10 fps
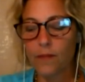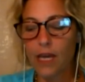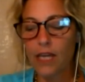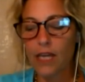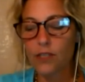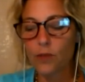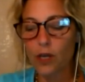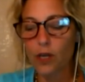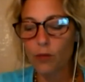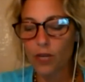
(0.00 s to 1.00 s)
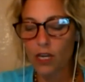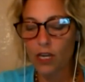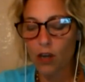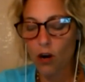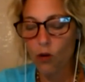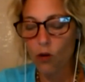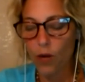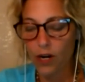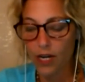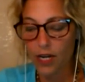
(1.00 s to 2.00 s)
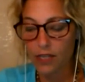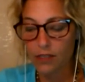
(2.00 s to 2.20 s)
As we are bringing our awareness